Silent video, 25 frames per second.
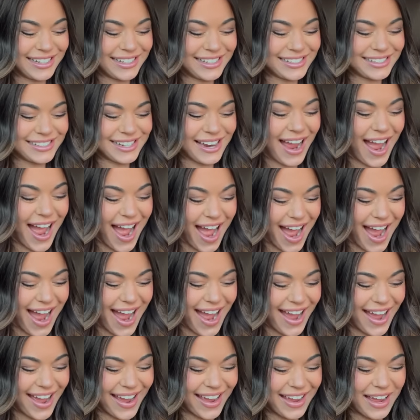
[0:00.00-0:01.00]

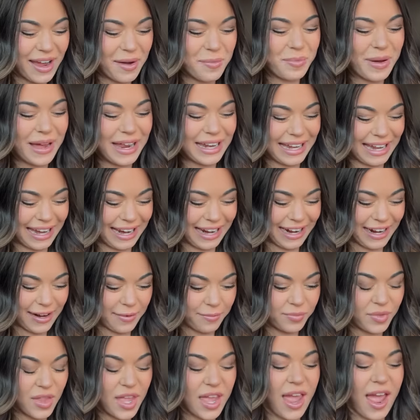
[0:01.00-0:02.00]
paneer,
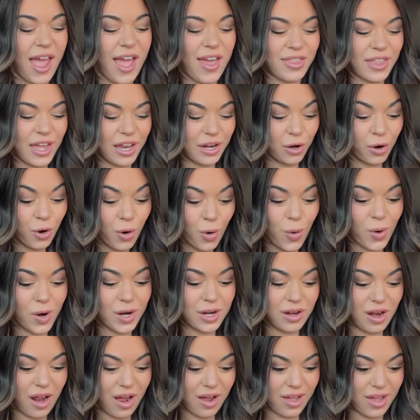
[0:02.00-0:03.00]
and then
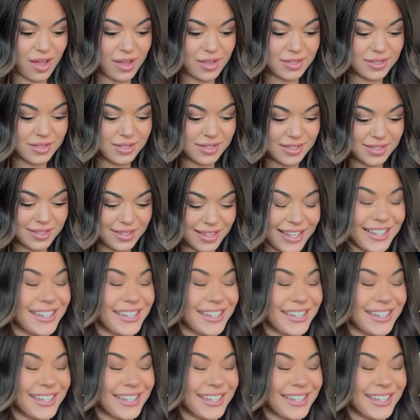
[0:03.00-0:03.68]
corn nuggets.